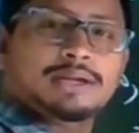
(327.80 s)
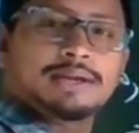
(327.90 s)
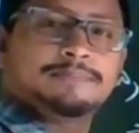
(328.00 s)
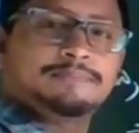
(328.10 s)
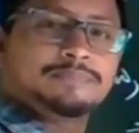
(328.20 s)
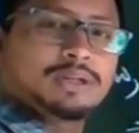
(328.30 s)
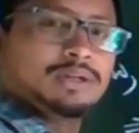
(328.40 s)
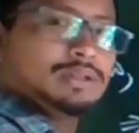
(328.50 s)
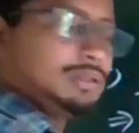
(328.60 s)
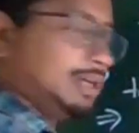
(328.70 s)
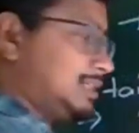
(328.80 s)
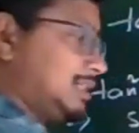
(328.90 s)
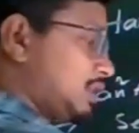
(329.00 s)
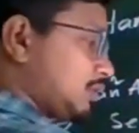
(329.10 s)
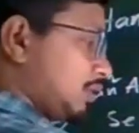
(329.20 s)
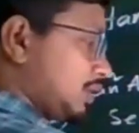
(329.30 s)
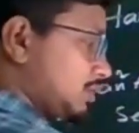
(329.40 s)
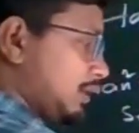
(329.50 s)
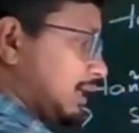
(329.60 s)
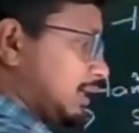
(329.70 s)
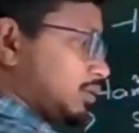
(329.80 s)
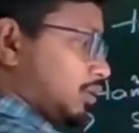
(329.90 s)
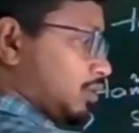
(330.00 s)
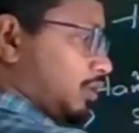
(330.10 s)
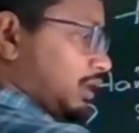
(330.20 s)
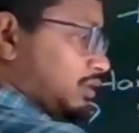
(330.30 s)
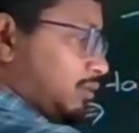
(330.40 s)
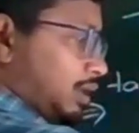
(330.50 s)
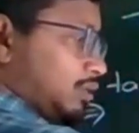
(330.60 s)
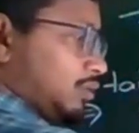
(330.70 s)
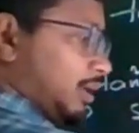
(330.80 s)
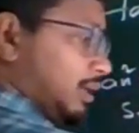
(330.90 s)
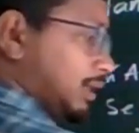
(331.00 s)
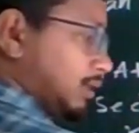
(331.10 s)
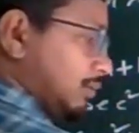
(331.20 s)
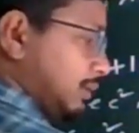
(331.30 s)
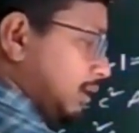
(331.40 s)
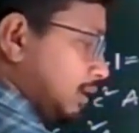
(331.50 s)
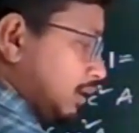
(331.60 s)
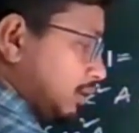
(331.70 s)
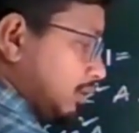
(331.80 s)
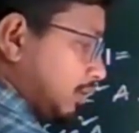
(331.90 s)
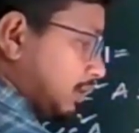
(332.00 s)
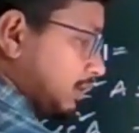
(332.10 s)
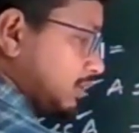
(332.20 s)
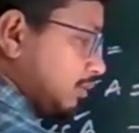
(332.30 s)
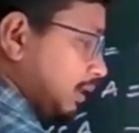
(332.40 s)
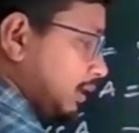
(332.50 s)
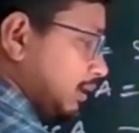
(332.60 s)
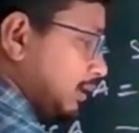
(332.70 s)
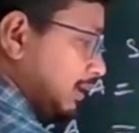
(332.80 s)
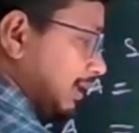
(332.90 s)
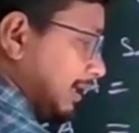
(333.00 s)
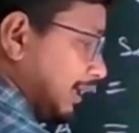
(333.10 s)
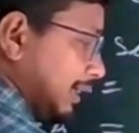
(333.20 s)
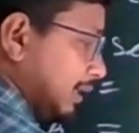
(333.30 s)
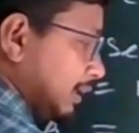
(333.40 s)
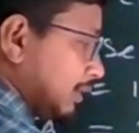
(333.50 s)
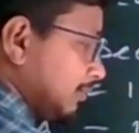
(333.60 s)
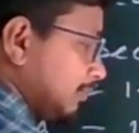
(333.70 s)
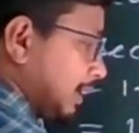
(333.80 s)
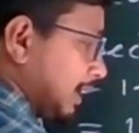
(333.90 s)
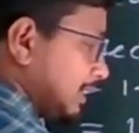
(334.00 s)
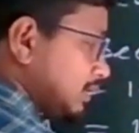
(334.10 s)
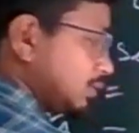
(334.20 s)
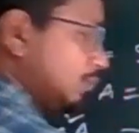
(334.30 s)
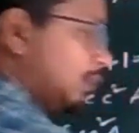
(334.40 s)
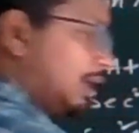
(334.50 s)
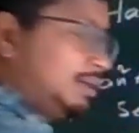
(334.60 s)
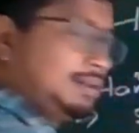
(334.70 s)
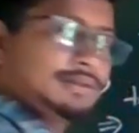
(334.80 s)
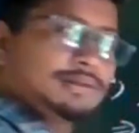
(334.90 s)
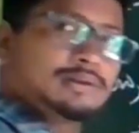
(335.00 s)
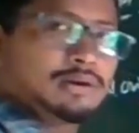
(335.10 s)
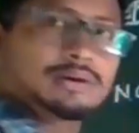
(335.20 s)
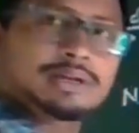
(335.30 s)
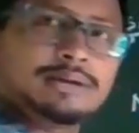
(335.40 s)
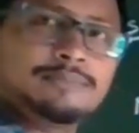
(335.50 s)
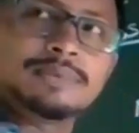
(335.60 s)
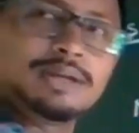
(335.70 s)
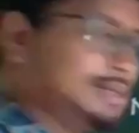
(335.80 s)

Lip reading: Okay. The LCM is cot square a. So cot square into 1, it will be cot square a plus 1. Okay.